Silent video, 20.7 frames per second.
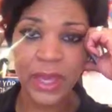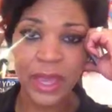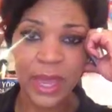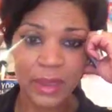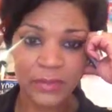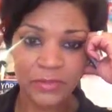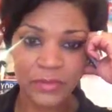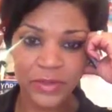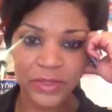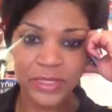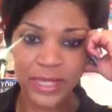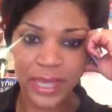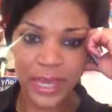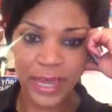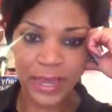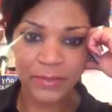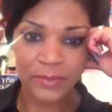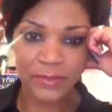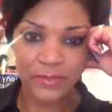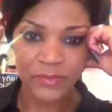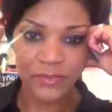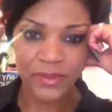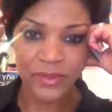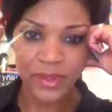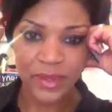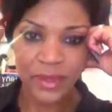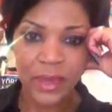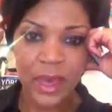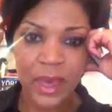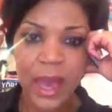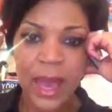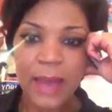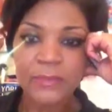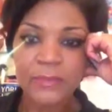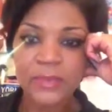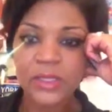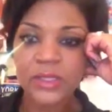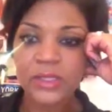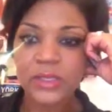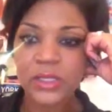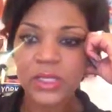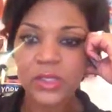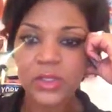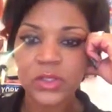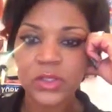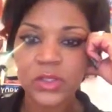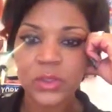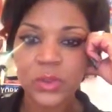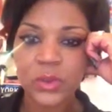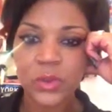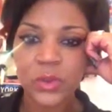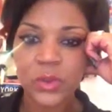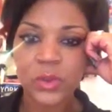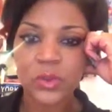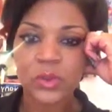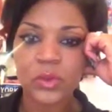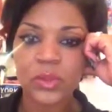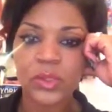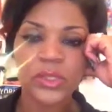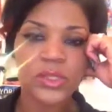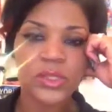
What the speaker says: Every day, I'm listening to